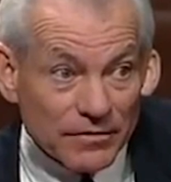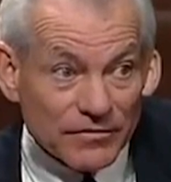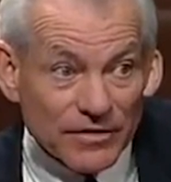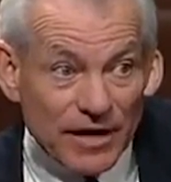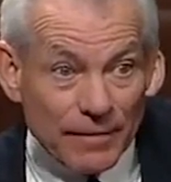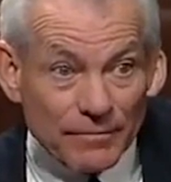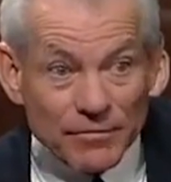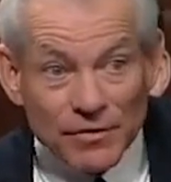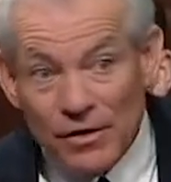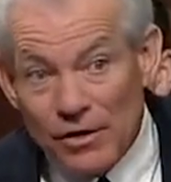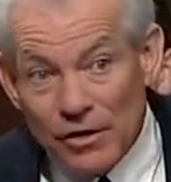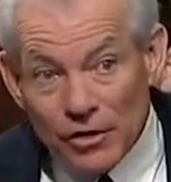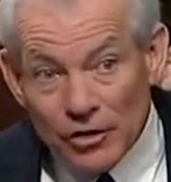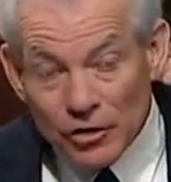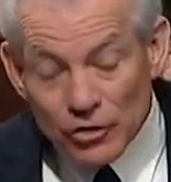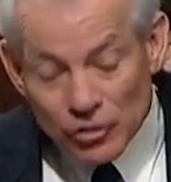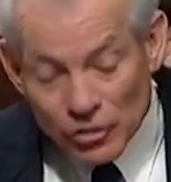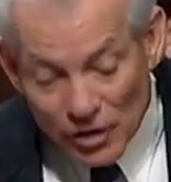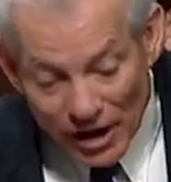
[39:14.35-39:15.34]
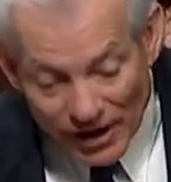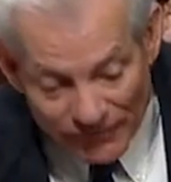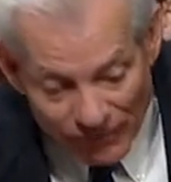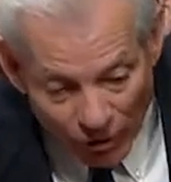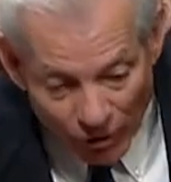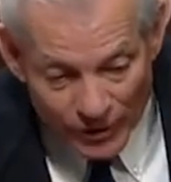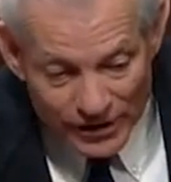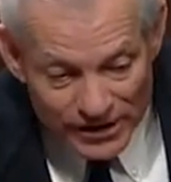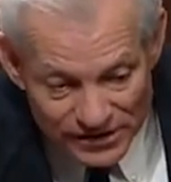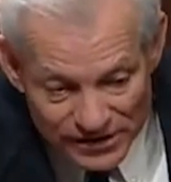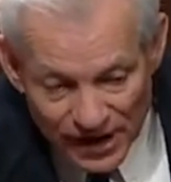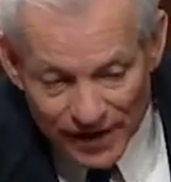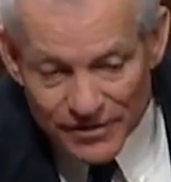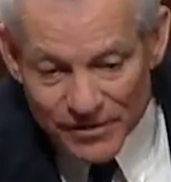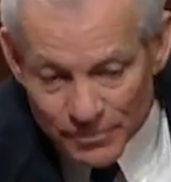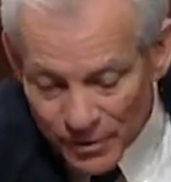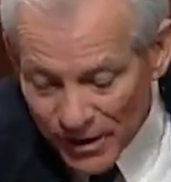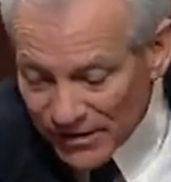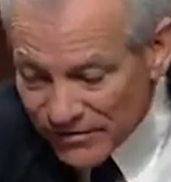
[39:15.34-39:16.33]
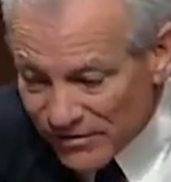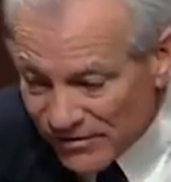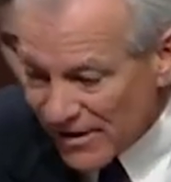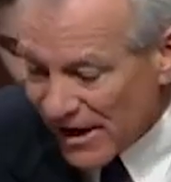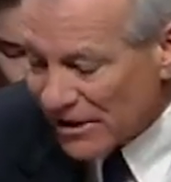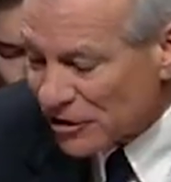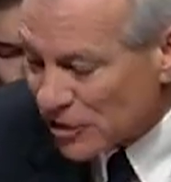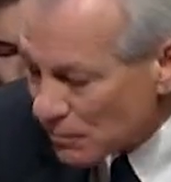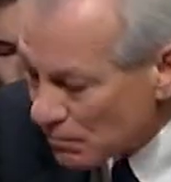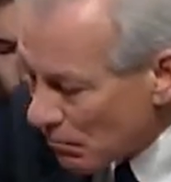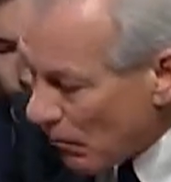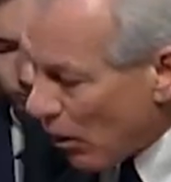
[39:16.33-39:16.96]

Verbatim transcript: except I've already done the presentation